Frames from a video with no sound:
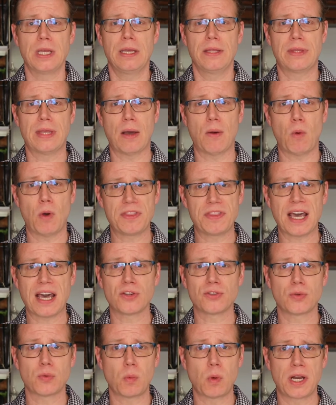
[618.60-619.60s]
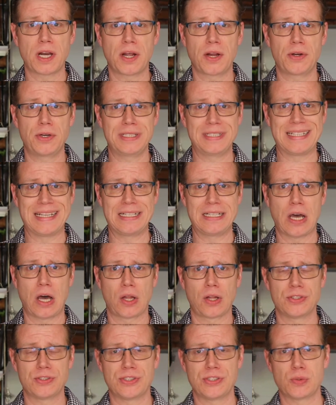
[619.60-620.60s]
that
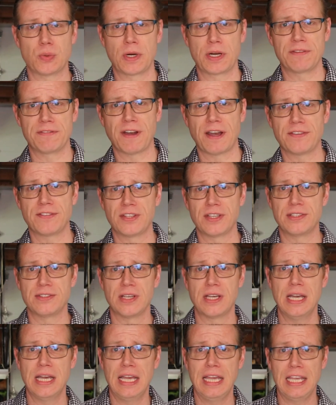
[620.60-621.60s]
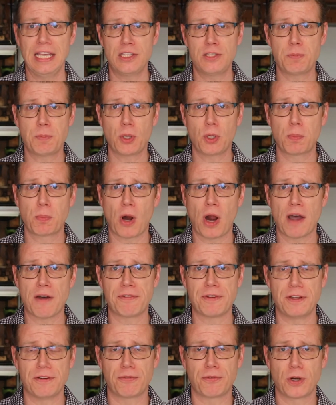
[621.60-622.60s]
$1,110.25 is pure
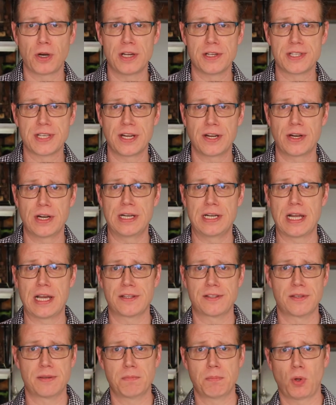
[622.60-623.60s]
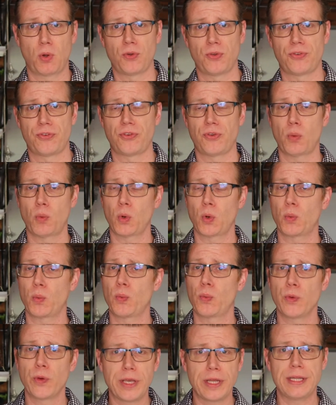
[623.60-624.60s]
profit for us here at Nuts and Bolts, so we're
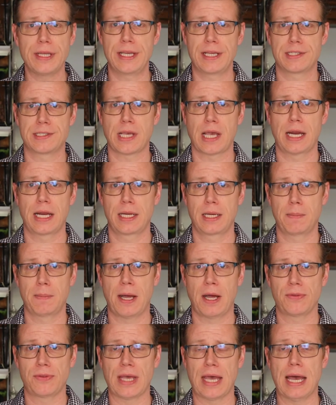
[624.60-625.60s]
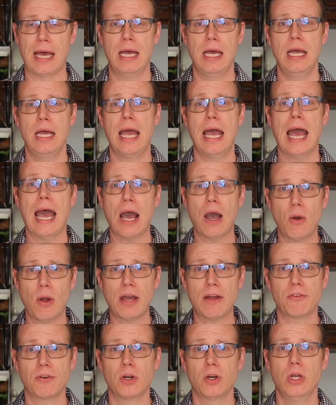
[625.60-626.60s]
really excited about that.
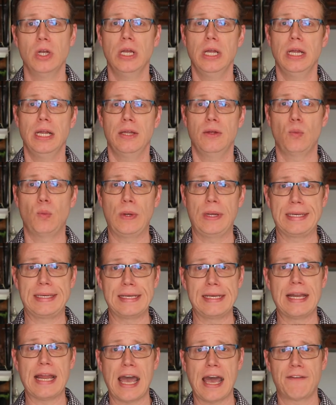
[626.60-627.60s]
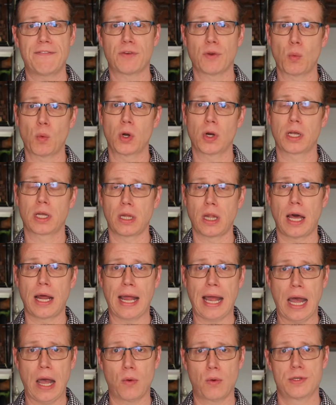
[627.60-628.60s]
However, we did have to work a lot
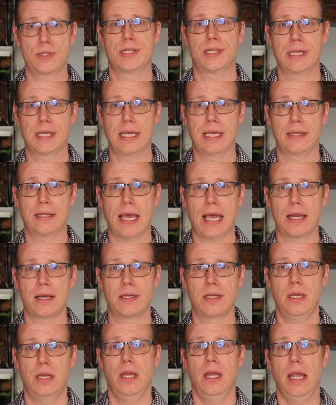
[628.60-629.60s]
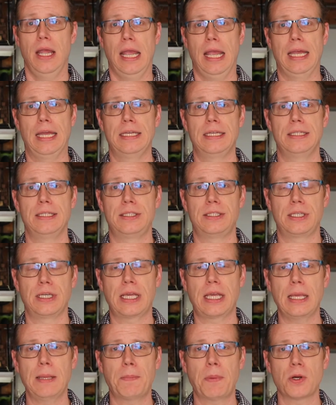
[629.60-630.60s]
of hours to get that. And to
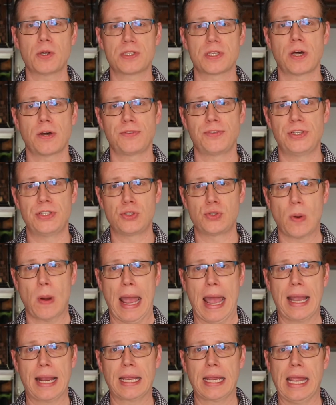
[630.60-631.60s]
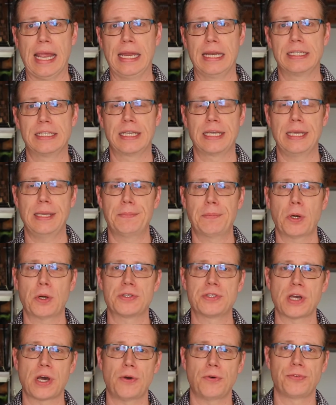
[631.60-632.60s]
keep ourselves in track and to keep
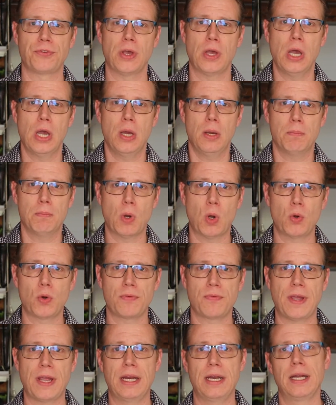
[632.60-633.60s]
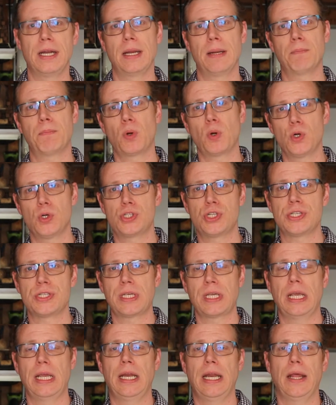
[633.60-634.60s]
ourselves motivated and
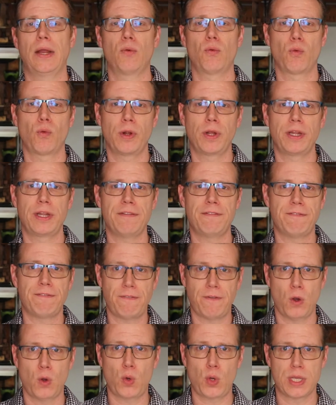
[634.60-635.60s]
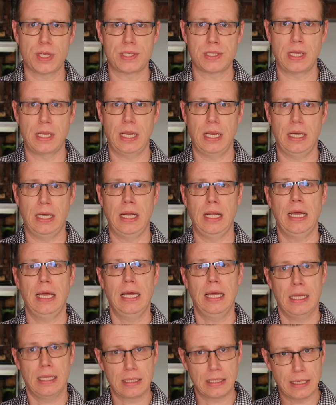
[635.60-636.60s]
purchasing and really focusing,
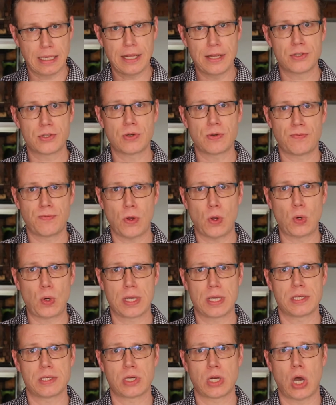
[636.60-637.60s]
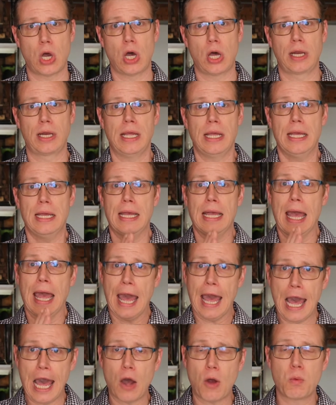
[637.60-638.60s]
laser focused on
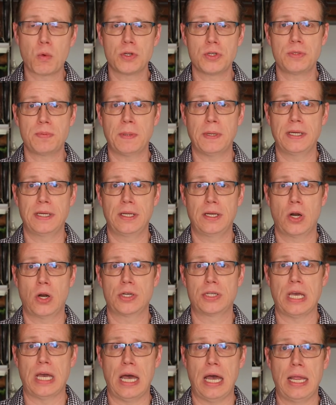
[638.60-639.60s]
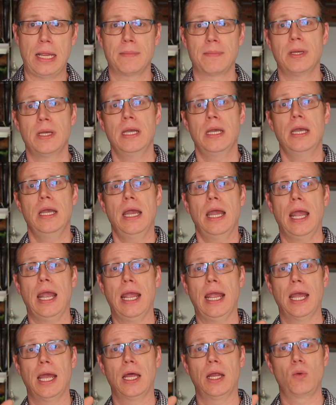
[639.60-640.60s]
how we're spending our time
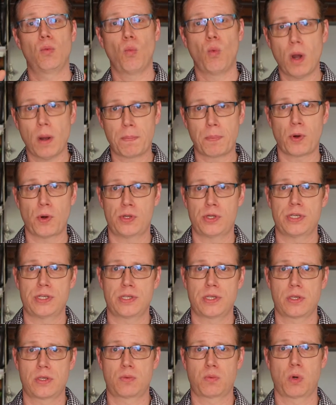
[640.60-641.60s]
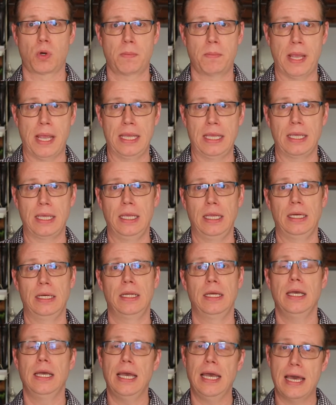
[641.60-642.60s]
and what purchases we're making,
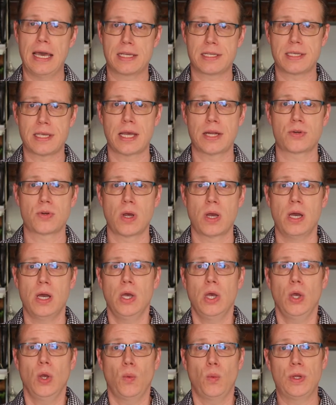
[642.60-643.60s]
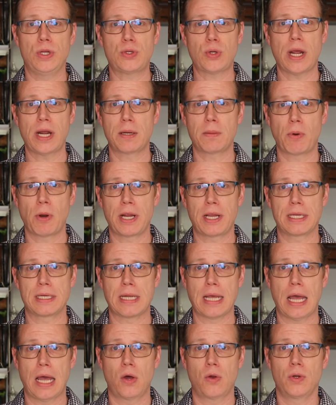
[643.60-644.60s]
etc., we try to break it
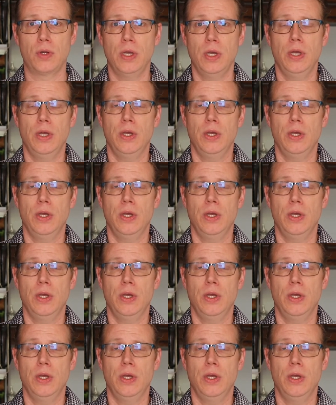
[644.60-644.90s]
down